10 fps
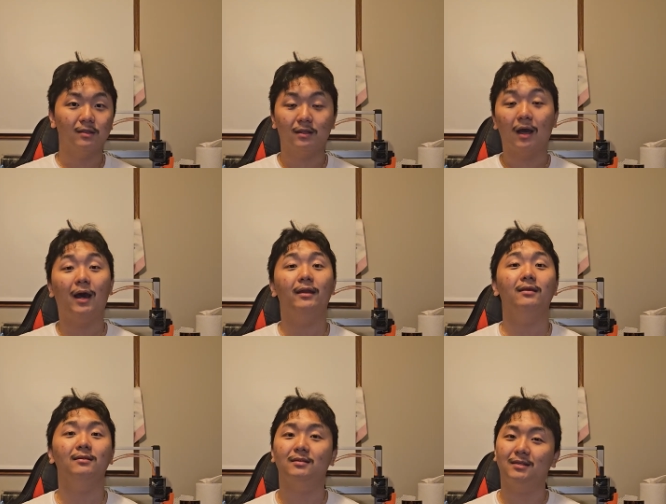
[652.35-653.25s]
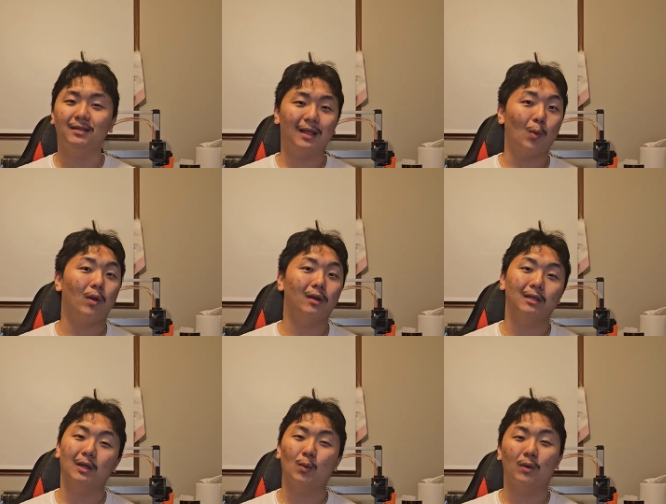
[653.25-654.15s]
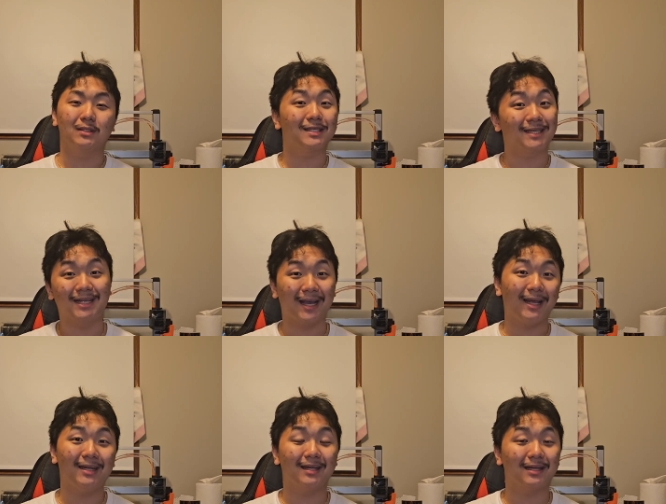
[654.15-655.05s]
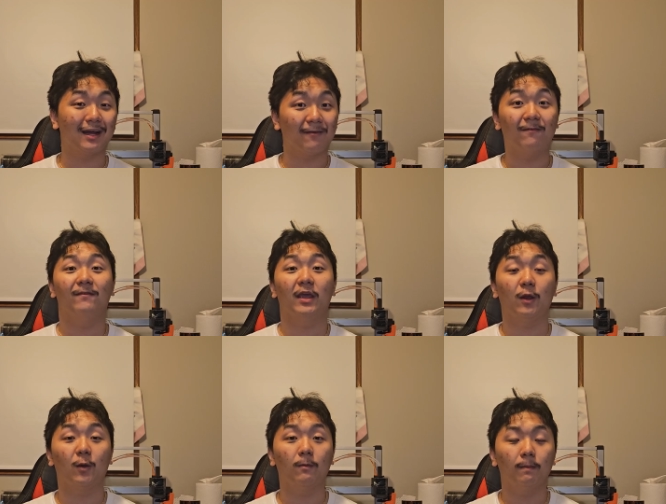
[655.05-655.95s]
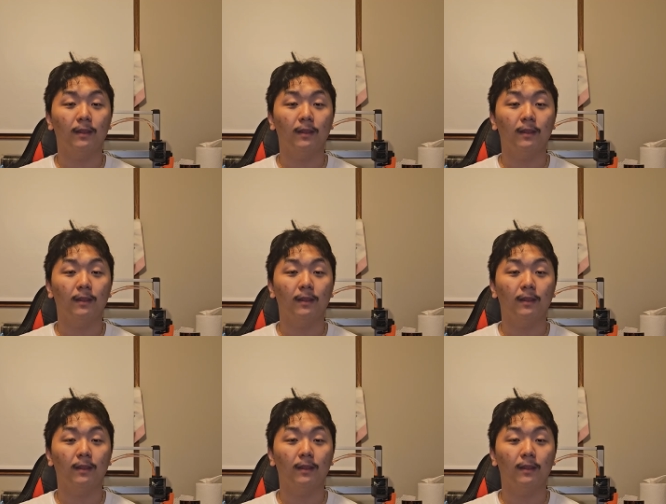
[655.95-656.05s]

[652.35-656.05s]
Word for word: The hot end did not work. It was kinda a fail